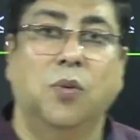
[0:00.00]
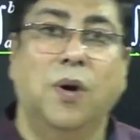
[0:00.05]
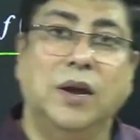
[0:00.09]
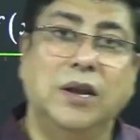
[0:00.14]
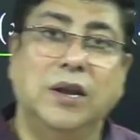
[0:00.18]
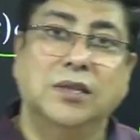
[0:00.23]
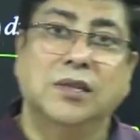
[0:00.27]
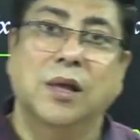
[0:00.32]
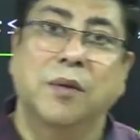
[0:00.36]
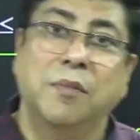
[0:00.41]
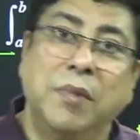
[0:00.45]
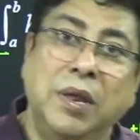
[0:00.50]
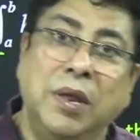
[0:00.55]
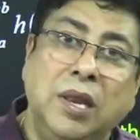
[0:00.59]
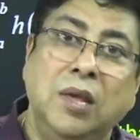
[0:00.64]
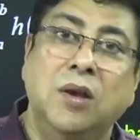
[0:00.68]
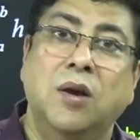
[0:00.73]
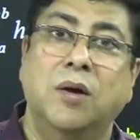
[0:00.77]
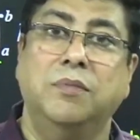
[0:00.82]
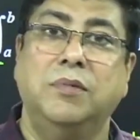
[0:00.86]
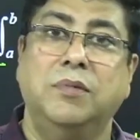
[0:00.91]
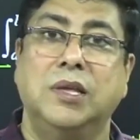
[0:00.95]
What is the
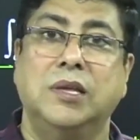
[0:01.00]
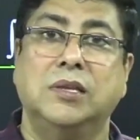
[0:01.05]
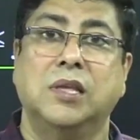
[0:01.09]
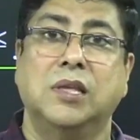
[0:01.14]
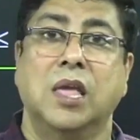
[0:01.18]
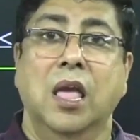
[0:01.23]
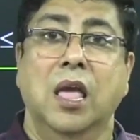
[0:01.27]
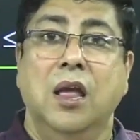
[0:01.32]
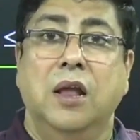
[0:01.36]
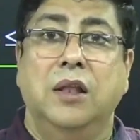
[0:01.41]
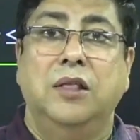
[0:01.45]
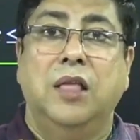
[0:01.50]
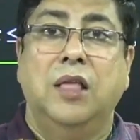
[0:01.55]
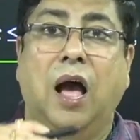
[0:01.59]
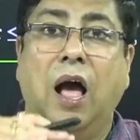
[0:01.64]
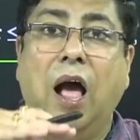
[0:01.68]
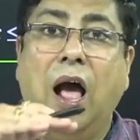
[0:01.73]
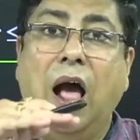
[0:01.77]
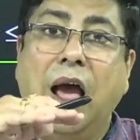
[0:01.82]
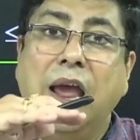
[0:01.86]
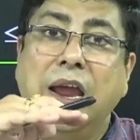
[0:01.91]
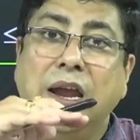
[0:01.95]
meaning of this? The
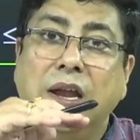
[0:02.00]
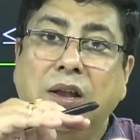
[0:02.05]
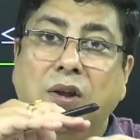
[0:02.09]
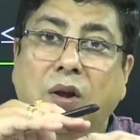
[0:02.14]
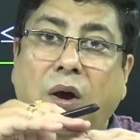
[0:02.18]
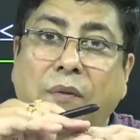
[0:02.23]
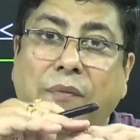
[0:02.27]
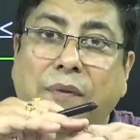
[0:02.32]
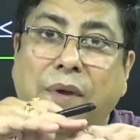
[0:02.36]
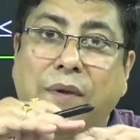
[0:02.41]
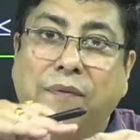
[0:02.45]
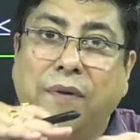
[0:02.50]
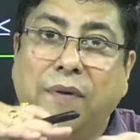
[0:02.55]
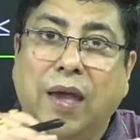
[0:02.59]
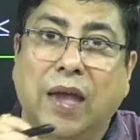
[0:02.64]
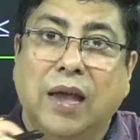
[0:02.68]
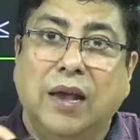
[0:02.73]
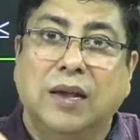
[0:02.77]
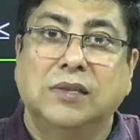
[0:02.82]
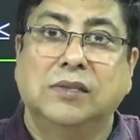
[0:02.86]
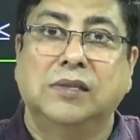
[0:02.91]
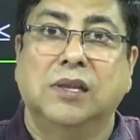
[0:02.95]
height of
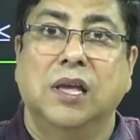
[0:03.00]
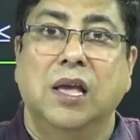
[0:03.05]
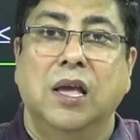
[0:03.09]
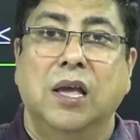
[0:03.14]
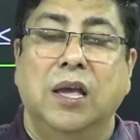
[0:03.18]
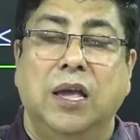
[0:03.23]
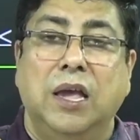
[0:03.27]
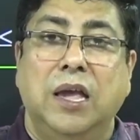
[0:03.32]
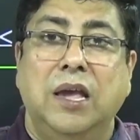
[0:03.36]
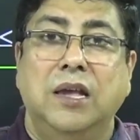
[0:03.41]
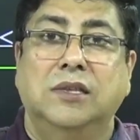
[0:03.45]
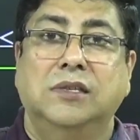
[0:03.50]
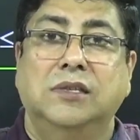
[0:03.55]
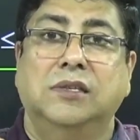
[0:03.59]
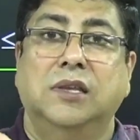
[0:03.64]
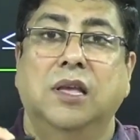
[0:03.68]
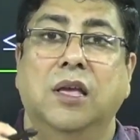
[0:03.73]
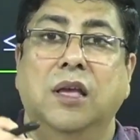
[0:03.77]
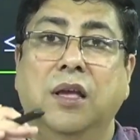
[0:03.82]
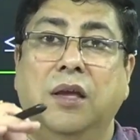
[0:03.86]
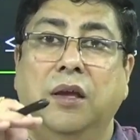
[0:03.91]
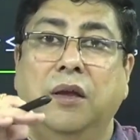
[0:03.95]
fx
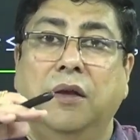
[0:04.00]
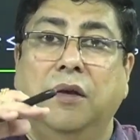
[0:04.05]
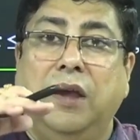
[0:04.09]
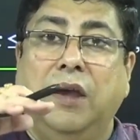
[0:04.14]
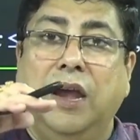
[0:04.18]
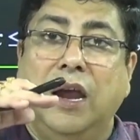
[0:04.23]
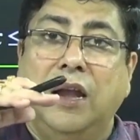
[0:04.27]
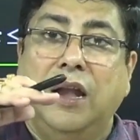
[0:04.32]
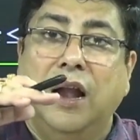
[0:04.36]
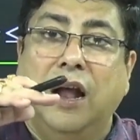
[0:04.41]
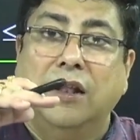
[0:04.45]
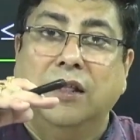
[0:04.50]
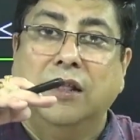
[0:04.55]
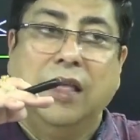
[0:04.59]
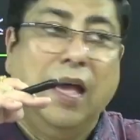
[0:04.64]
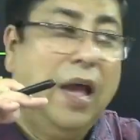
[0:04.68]
is greater